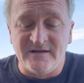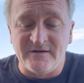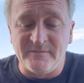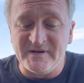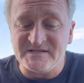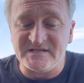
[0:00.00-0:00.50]

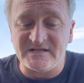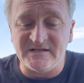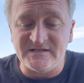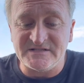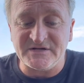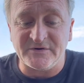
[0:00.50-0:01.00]
They're
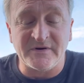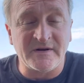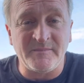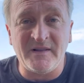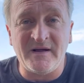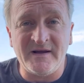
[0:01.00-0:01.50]
basically turning
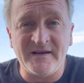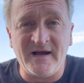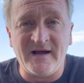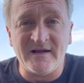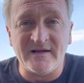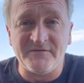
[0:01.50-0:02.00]
a blind
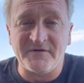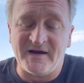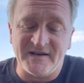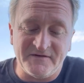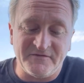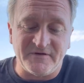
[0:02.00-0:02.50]
eye. I've
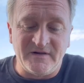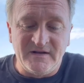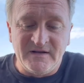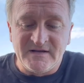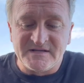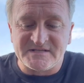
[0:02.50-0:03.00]
kind of
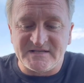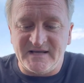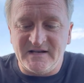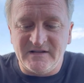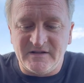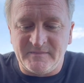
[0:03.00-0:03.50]

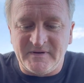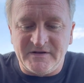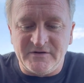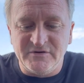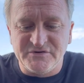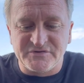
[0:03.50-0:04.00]
stayed a little bit
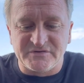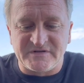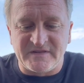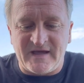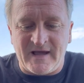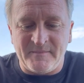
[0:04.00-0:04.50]
neutral to
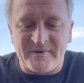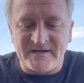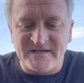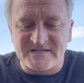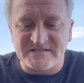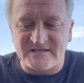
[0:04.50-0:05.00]
that, but
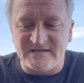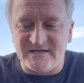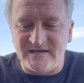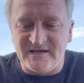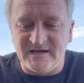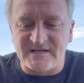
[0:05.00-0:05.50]
it's
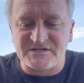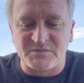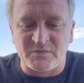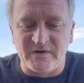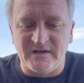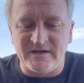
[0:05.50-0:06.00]

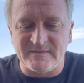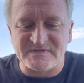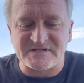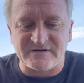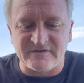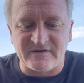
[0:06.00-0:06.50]
really
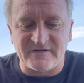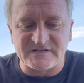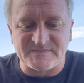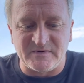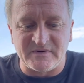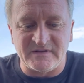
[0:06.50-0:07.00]
absurd at this
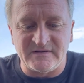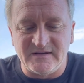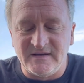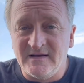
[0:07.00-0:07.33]
point.